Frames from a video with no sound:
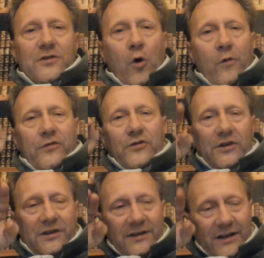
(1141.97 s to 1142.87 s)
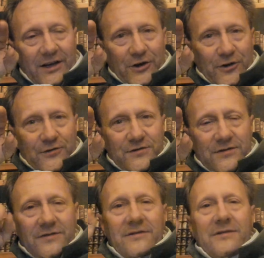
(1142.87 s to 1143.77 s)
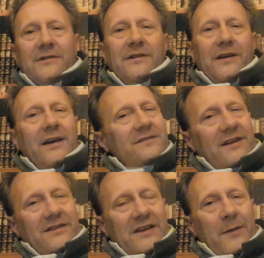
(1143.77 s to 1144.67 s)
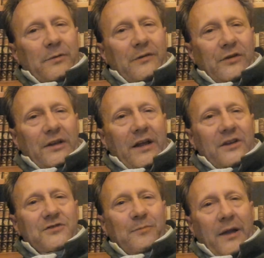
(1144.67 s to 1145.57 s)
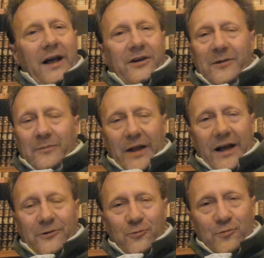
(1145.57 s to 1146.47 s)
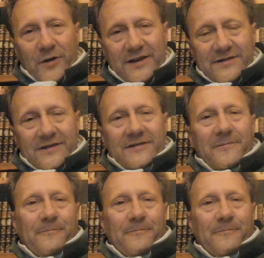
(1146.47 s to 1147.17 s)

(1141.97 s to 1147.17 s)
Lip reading: over the years as an example of alleged black-on-black racism.